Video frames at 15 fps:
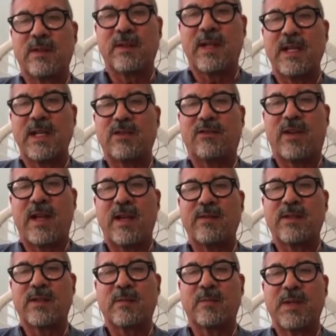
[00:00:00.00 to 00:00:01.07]
Age five
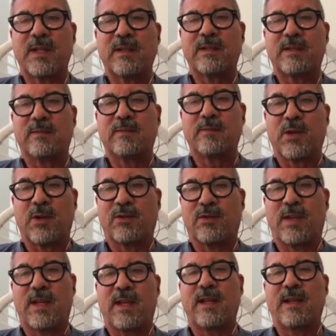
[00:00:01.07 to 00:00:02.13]
is a big
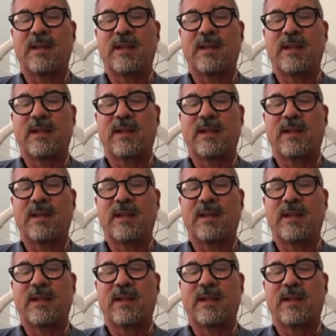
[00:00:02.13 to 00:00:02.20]
birthday.